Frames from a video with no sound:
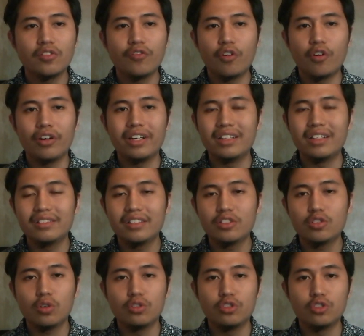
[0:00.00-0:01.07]
for Disease
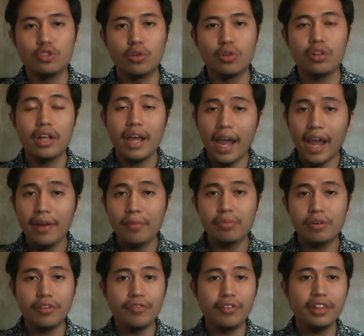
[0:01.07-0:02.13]
Control and
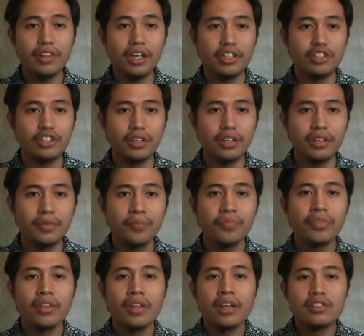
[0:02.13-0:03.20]
Prevention,
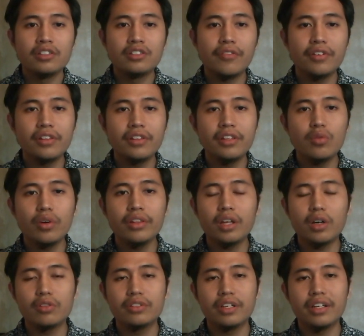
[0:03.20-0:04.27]

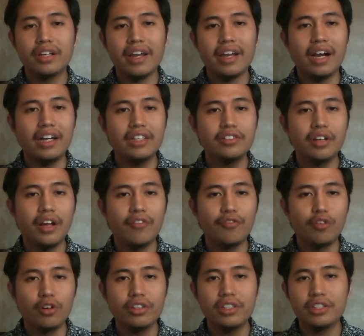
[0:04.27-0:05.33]
71,943
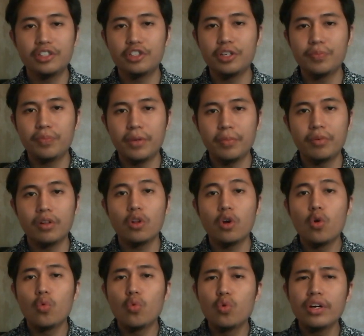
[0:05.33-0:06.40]
people
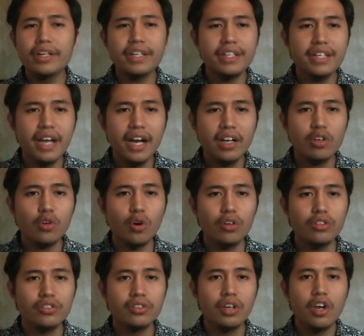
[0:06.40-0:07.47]
were
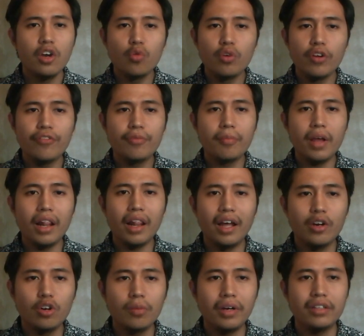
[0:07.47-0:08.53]
diagnosed with
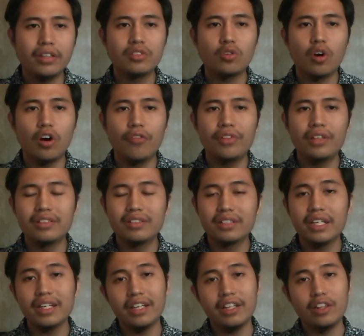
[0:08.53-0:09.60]
melanomas of the
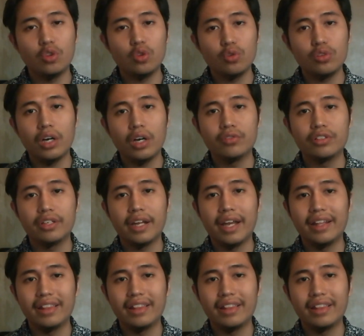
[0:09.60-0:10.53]
skin in 2013,